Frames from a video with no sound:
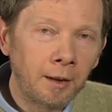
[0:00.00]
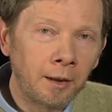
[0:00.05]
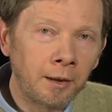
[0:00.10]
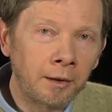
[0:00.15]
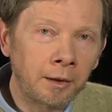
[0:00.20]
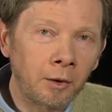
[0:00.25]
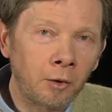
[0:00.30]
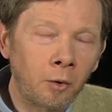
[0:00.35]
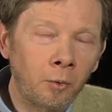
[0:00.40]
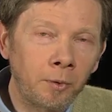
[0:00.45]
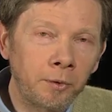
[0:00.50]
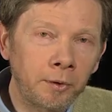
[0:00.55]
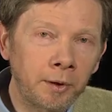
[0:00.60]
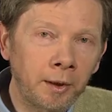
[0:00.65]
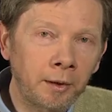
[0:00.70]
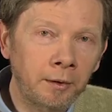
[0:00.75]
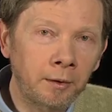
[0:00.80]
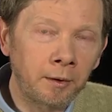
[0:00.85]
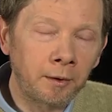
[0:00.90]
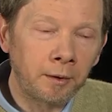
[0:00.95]
and I always
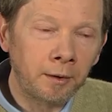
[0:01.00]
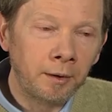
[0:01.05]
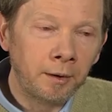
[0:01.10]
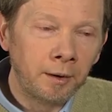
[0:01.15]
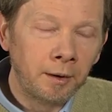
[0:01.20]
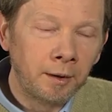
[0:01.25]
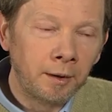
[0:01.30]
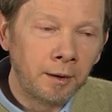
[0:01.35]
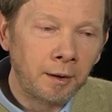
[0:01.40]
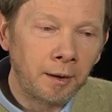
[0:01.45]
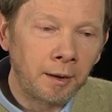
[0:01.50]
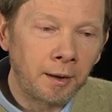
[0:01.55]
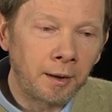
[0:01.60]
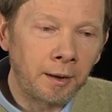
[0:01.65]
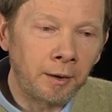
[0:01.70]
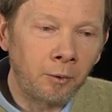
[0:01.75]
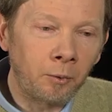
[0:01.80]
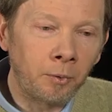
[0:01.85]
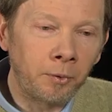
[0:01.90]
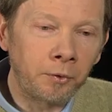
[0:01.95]
had a,
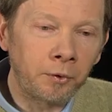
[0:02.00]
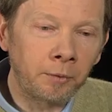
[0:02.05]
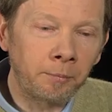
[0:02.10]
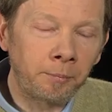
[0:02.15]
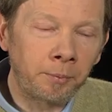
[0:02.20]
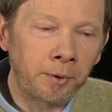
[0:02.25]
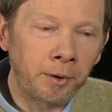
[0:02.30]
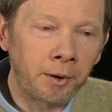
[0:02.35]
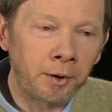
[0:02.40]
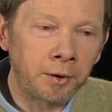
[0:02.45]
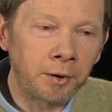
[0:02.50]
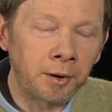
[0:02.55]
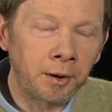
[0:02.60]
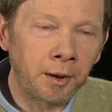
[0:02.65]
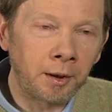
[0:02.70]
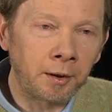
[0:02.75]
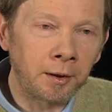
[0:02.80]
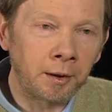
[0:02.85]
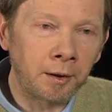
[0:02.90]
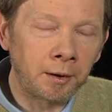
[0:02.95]
I always
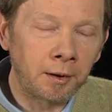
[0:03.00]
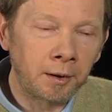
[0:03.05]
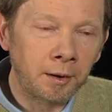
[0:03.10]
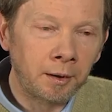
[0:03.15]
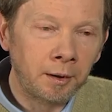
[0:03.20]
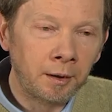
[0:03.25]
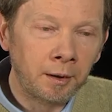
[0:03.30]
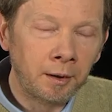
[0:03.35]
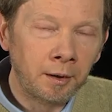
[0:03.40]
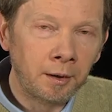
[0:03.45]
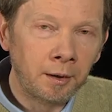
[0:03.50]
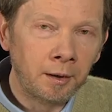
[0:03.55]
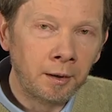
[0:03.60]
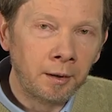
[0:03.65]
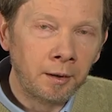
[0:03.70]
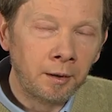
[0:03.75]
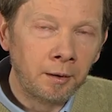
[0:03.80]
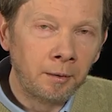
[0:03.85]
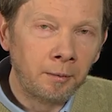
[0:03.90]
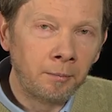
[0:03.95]
appreciated
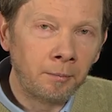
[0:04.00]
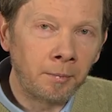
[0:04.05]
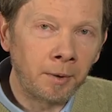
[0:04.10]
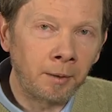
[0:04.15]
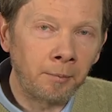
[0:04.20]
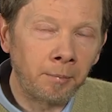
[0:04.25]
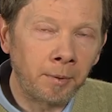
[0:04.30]
my